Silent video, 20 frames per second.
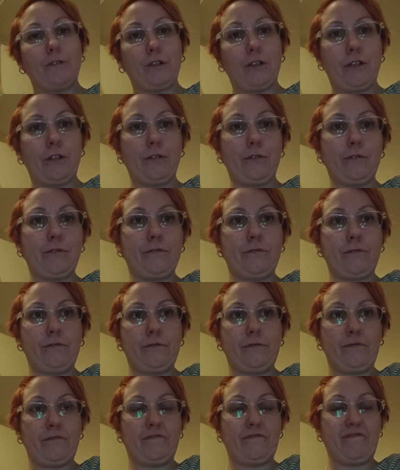do
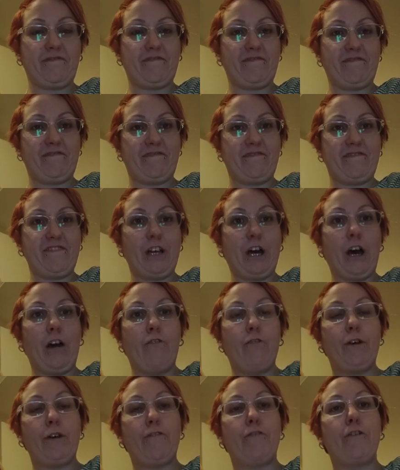
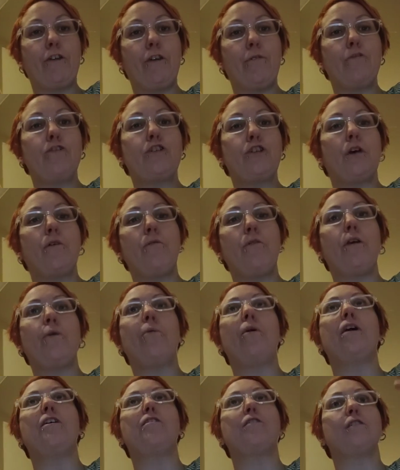halfway through, show
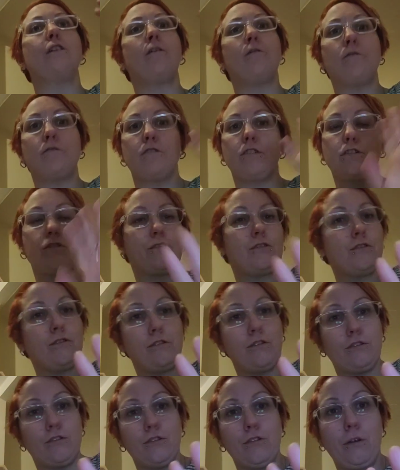you as long as
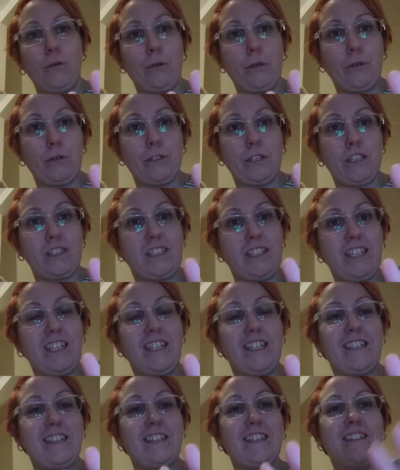there's no
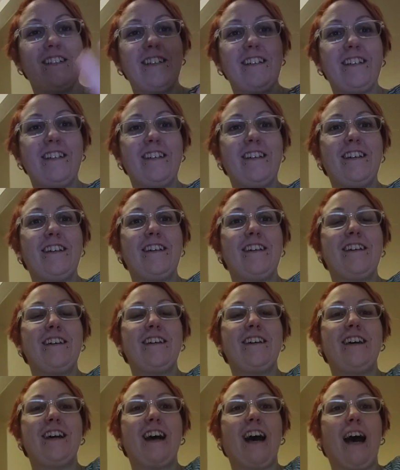nudity,
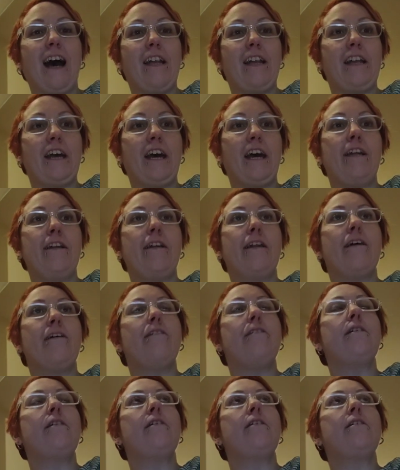and then,
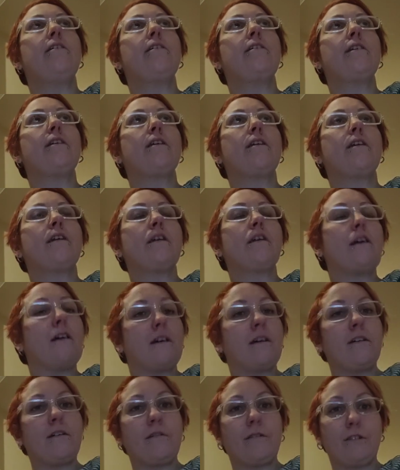
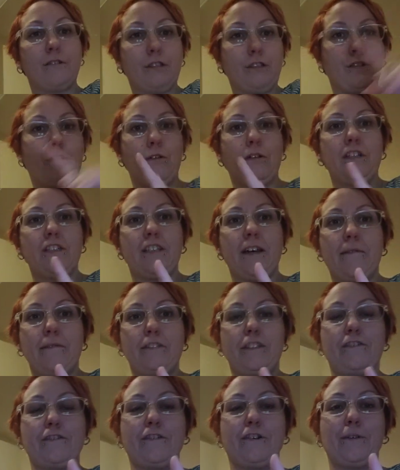because it's only
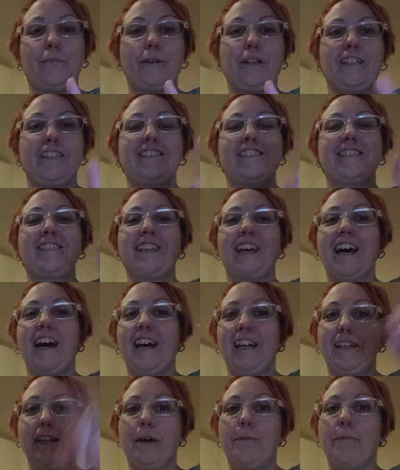74 minutes,
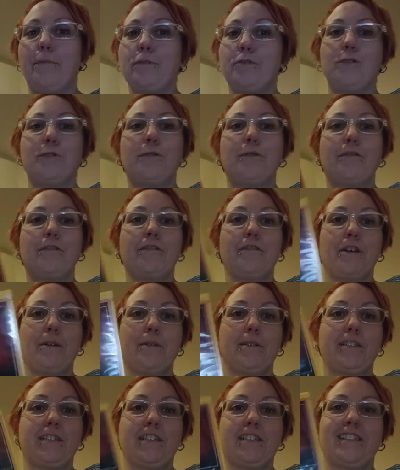and then we'll do a review
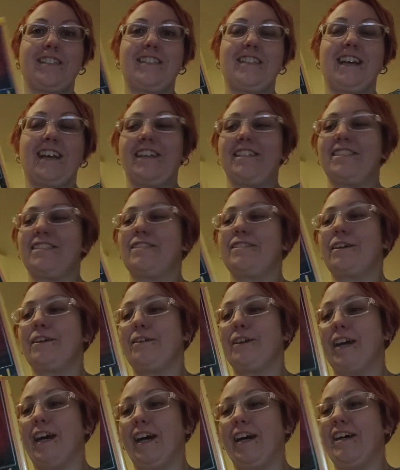with this at the end. So
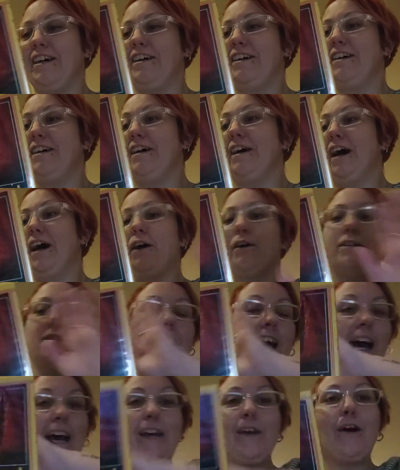yeah,
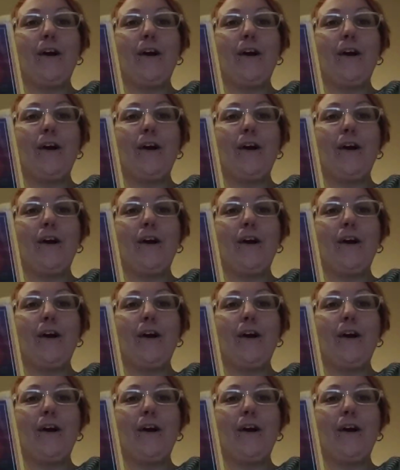because I